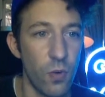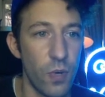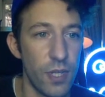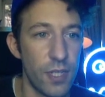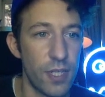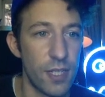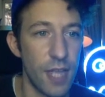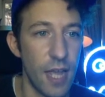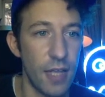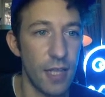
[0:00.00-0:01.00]
we
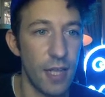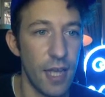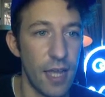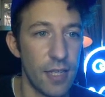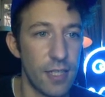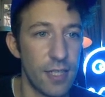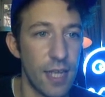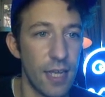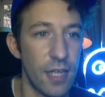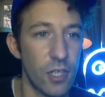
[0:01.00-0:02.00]
send a
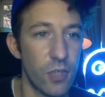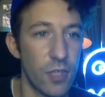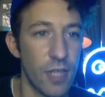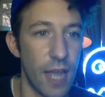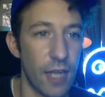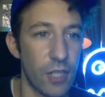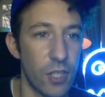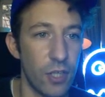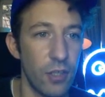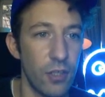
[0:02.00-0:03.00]
second
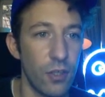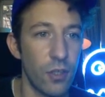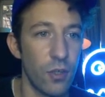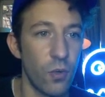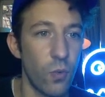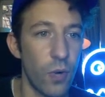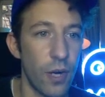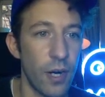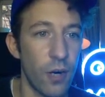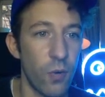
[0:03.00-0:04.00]
transaction
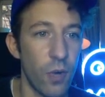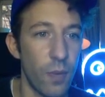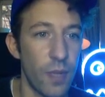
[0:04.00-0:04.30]
where we are